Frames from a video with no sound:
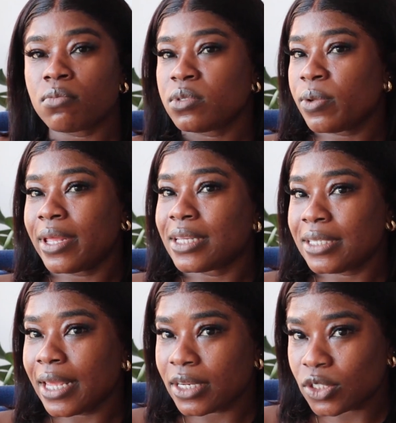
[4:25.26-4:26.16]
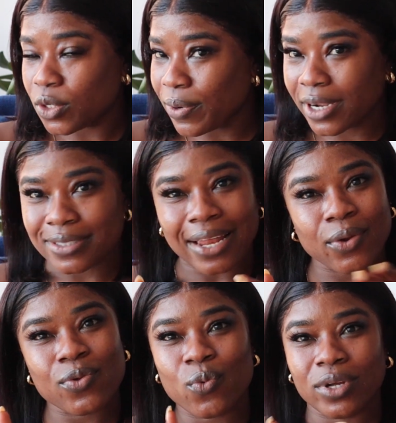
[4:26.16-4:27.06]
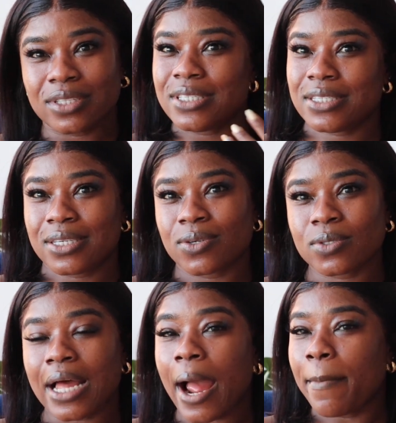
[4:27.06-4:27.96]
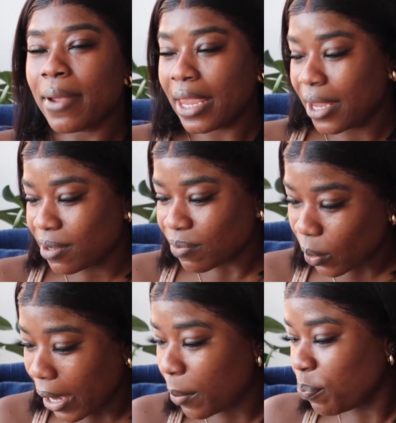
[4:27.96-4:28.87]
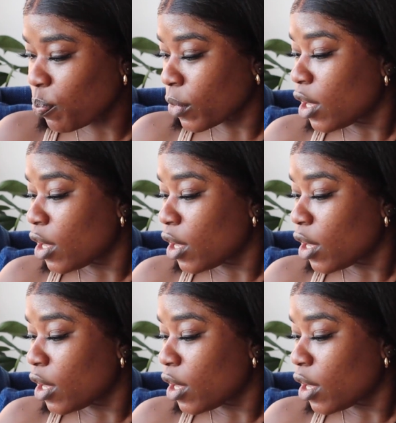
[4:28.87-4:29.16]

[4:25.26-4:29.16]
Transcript: So yeah, let's get into it, because I know you want the details. I mean, okay.